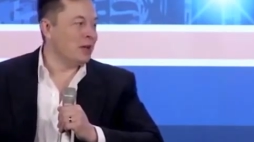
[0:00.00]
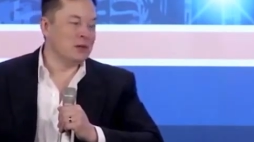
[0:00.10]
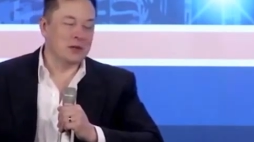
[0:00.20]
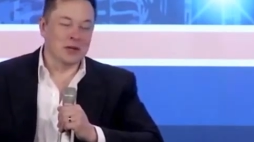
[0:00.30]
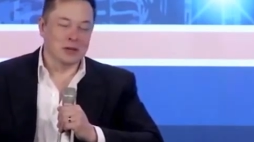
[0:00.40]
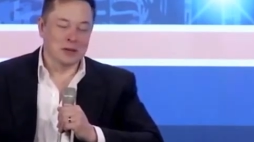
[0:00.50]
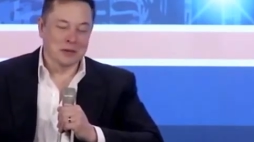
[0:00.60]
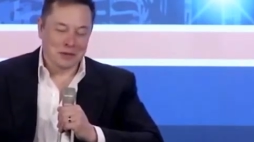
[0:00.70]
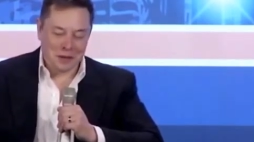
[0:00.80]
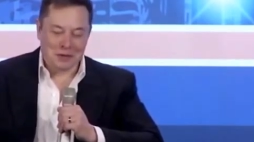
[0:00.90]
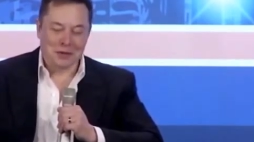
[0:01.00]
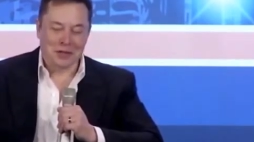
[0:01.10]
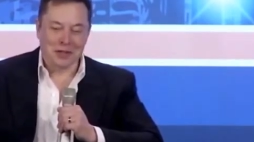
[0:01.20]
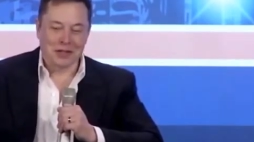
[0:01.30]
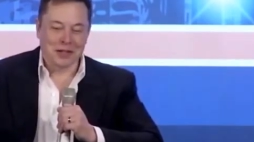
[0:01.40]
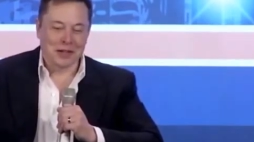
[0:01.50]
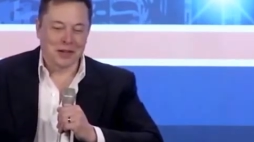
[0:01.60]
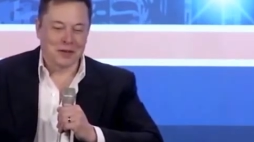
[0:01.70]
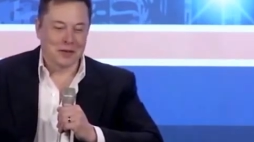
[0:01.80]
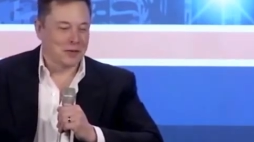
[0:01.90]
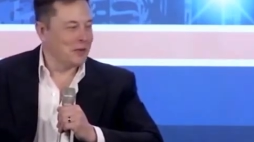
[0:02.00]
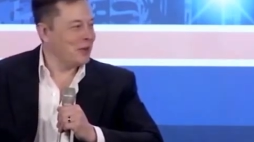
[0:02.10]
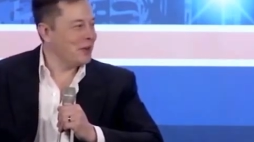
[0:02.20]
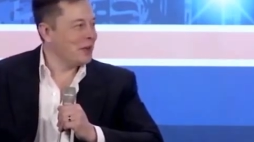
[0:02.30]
Yeah, it looks nice. Absolutely. Who did the um, Who did the